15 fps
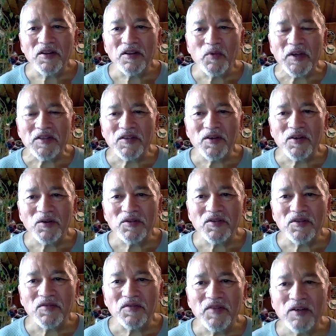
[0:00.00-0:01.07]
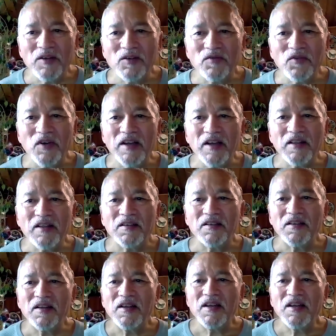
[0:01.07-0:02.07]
on the west coast of Vancouver Island